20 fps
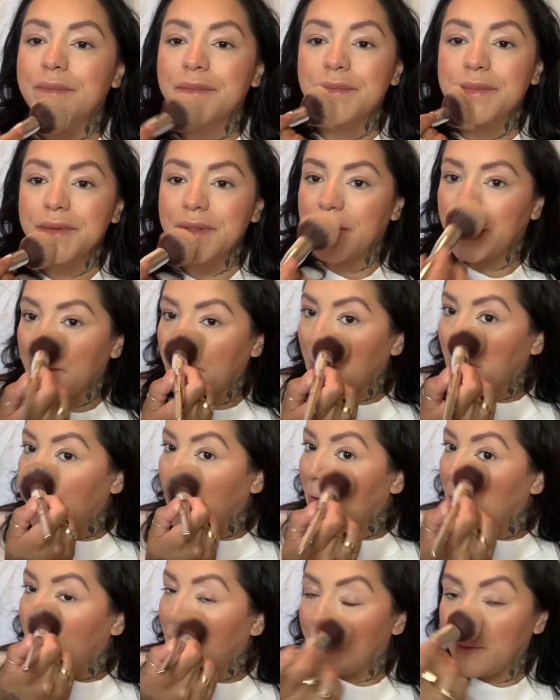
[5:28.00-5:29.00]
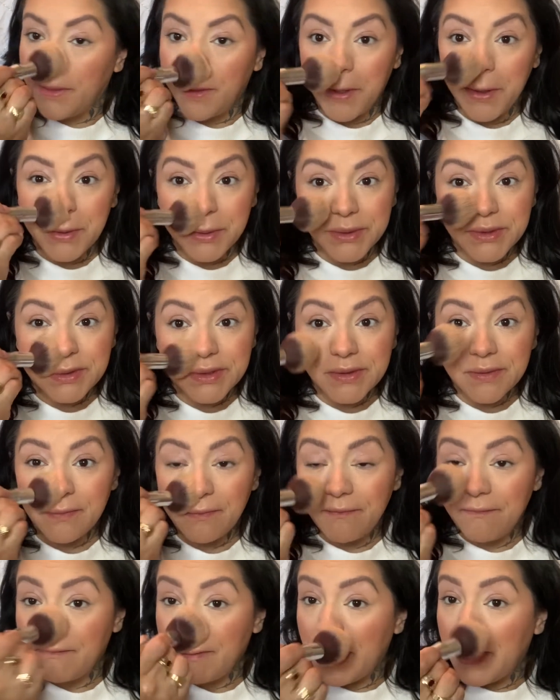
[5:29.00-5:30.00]
you know, all those
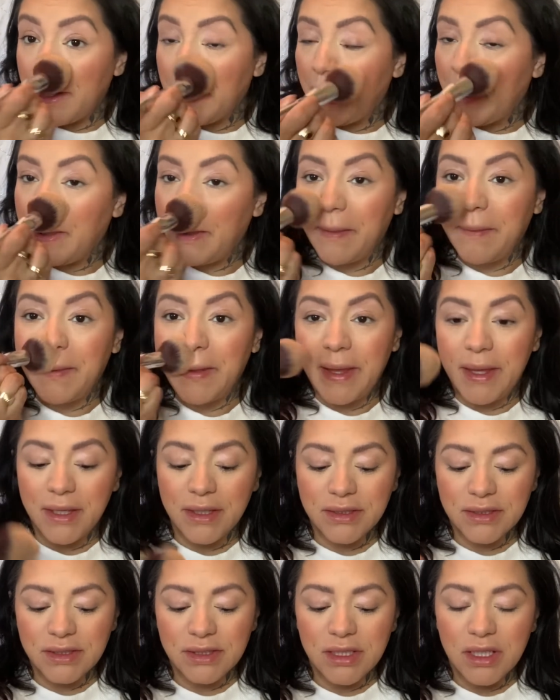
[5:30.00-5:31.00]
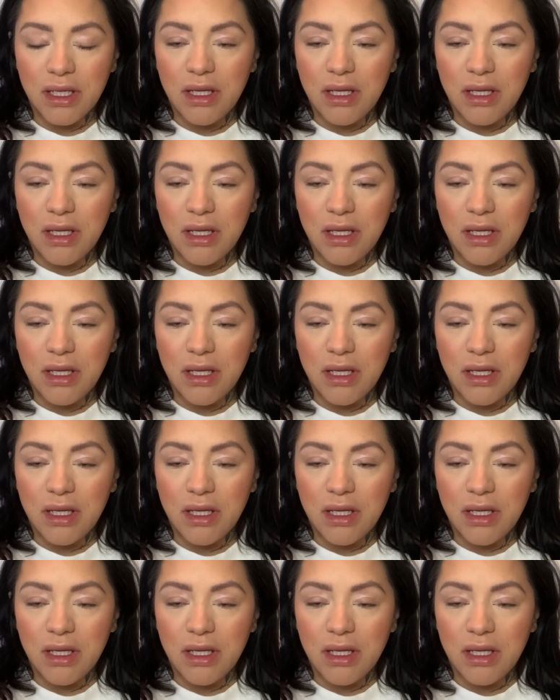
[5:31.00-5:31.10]
fun things.